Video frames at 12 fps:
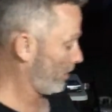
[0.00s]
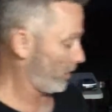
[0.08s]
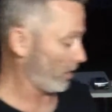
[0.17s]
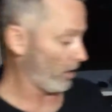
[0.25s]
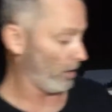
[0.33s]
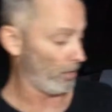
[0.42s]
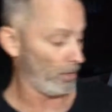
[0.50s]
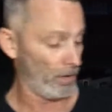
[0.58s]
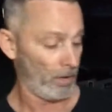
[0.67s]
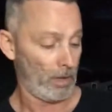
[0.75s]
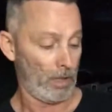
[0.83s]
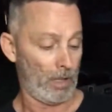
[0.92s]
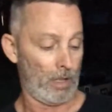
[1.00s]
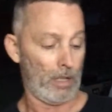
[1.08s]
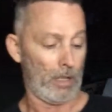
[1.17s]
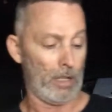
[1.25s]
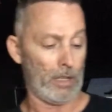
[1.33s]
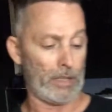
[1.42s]
So,
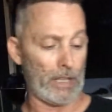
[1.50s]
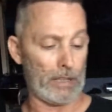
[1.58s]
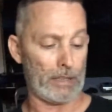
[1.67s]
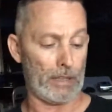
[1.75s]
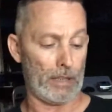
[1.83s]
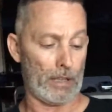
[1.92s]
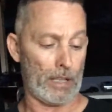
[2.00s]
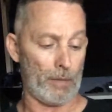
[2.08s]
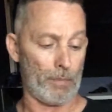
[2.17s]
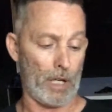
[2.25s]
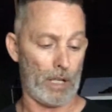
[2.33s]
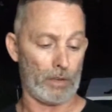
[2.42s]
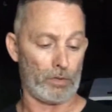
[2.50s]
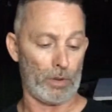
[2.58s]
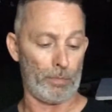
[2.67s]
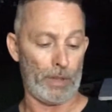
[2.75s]
Jason, can my entry